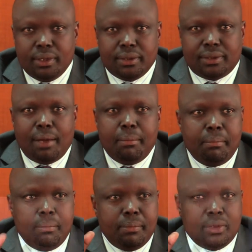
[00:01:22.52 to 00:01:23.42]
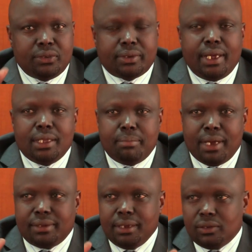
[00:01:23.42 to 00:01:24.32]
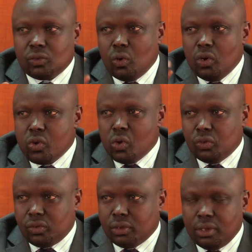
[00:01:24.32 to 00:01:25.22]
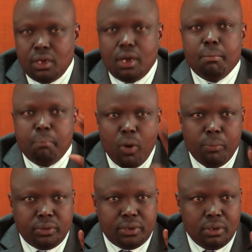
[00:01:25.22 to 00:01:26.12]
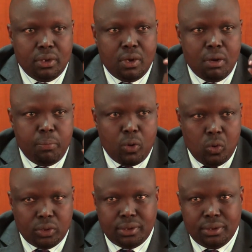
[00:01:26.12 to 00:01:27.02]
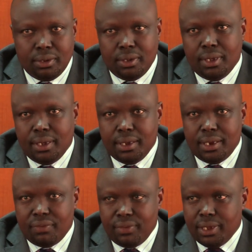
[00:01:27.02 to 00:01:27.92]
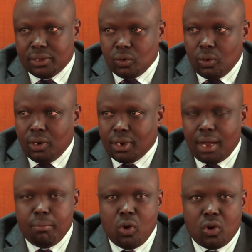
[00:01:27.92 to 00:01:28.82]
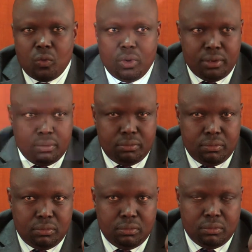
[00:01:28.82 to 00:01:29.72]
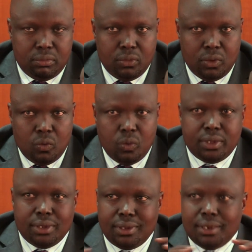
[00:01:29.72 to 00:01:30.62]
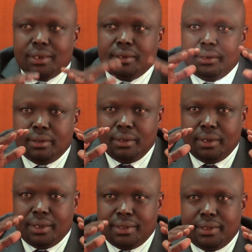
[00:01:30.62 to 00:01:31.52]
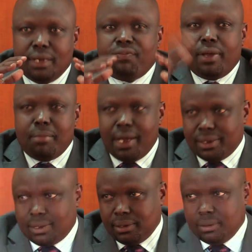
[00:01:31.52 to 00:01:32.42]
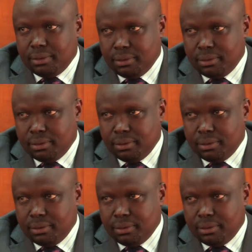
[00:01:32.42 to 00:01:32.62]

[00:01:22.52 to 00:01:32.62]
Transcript: some strange machines called drones bombed Pokot in a village called Kamokongwa, which is in the famous